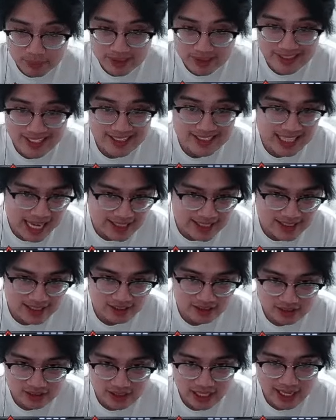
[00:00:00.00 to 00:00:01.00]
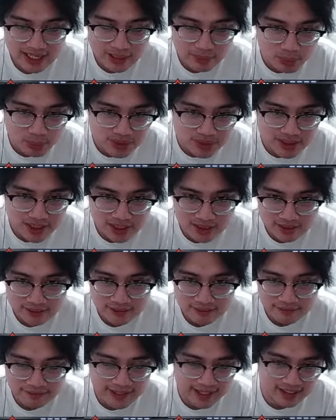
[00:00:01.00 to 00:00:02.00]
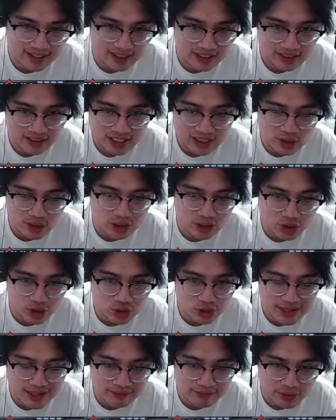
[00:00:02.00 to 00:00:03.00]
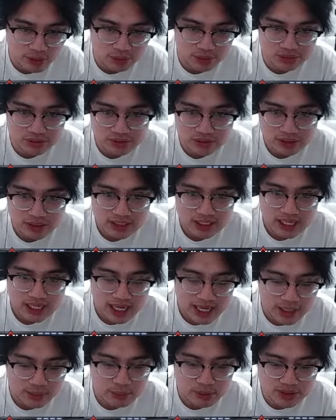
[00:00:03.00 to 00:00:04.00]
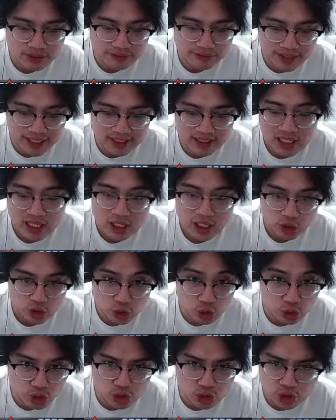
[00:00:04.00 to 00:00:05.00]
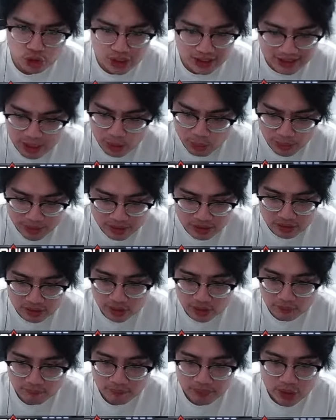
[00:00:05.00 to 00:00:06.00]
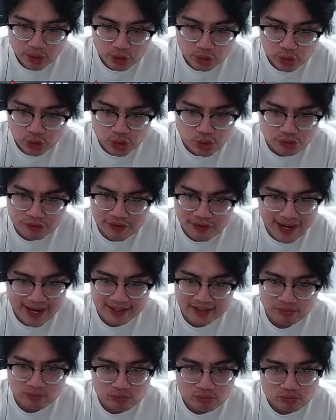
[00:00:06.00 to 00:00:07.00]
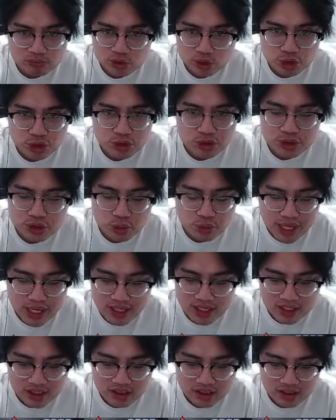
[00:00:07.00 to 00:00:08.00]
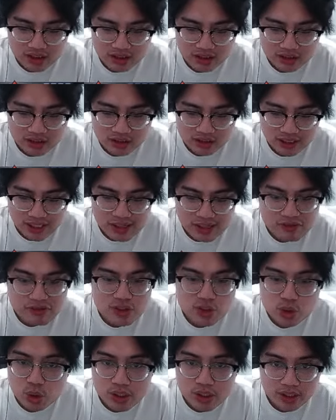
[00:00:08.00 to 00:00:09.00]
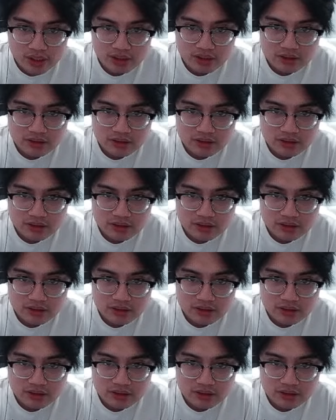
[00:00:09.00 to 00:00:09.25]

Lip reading: is the assassins. Hayabusa, Fanny, as long as you don't have those. Hayabusa, Fanny. Suyu you could deal with. Suyu, fine. Suyu is okay. Even Joy.